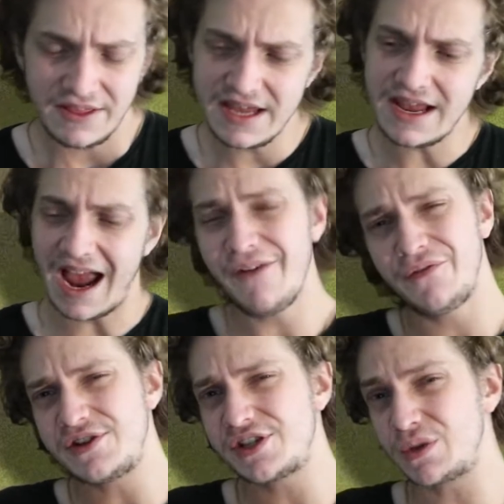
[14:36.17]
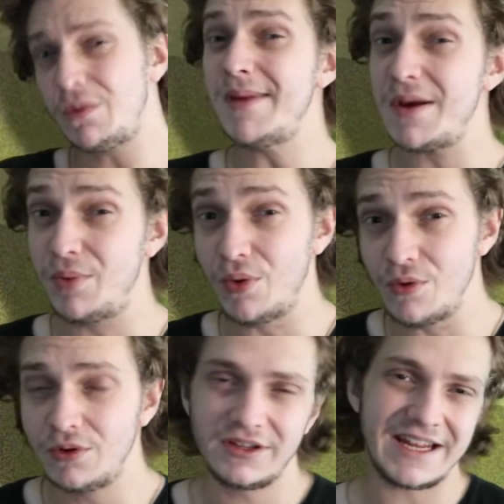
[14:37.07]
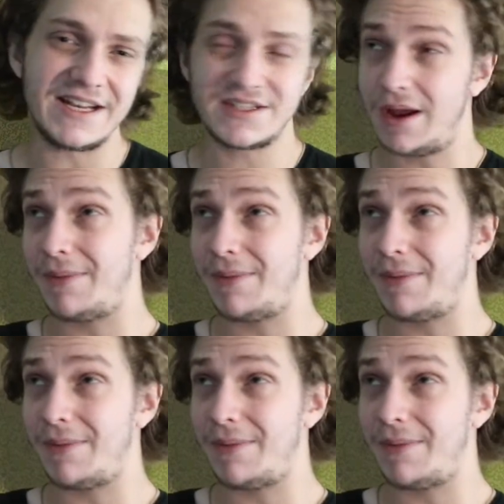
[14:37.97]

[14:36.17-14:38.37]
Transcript: The average swimming pool needs